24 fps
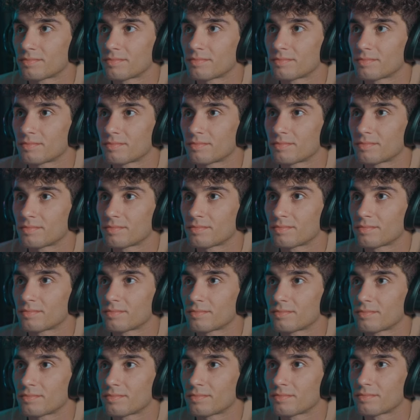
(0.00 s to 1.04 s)
You're
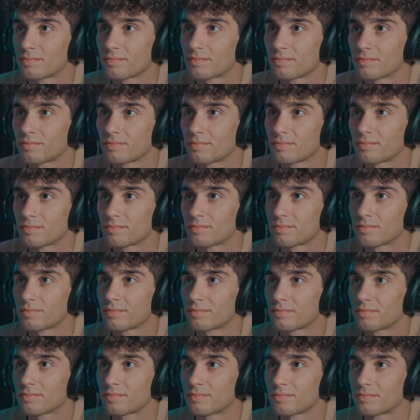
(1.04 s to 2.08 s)
afraid of looking afraid.
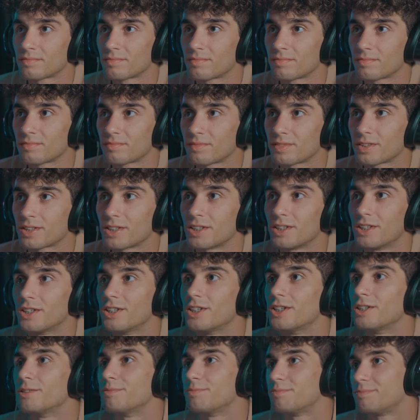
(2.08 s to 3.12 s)
Yep.
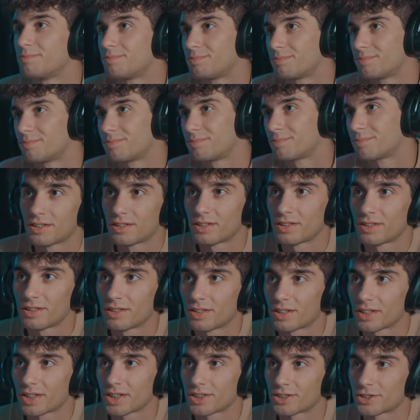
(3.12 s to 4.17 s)
Oh, I am. I guess
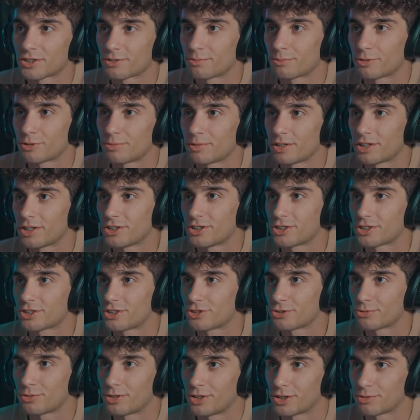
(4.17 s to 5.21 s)
it's more about he just doesn't want his
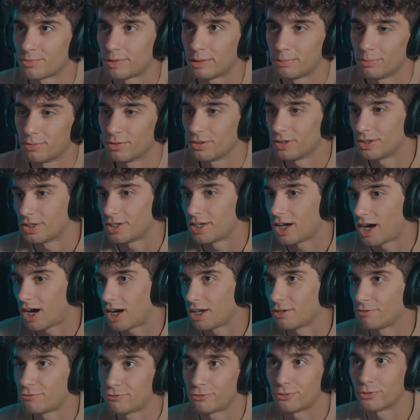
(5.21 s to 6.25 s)
people to die
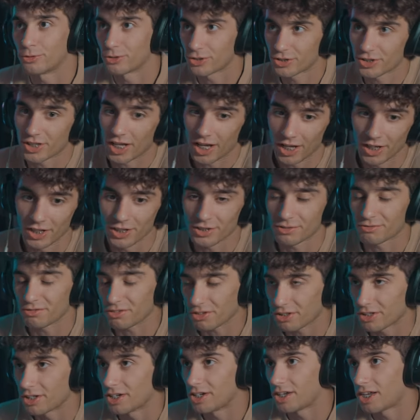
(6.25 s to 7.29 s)
for Stannis. So they're gonna
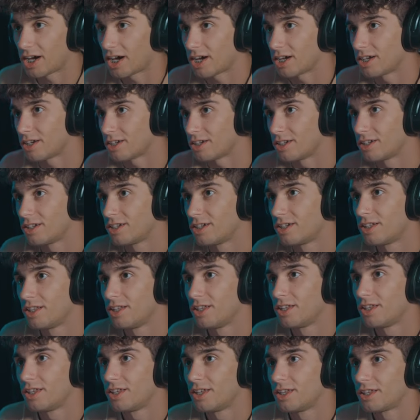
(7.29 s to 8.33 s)
die,
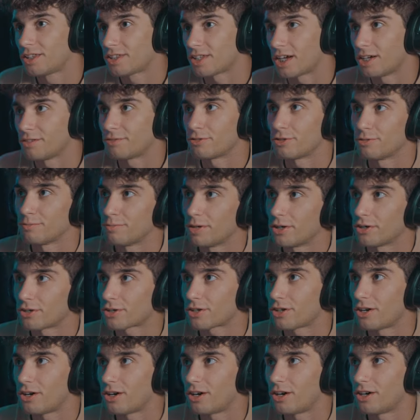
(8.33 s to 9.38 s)
die for a better
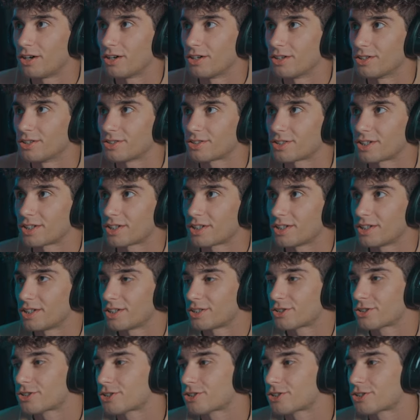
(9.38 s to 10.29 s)
cause, I guess.